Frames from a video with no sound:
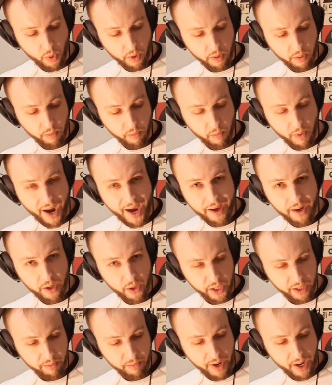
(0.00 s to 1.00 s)
a
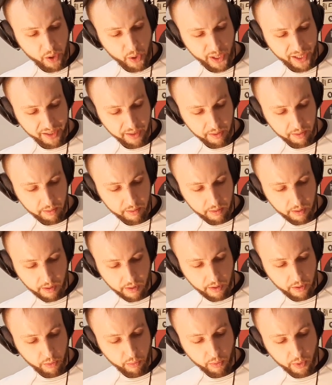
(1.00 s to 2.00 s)
violin,
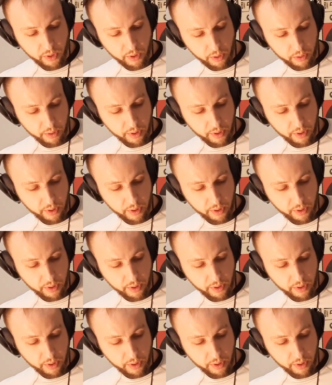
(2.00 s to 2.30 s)
you will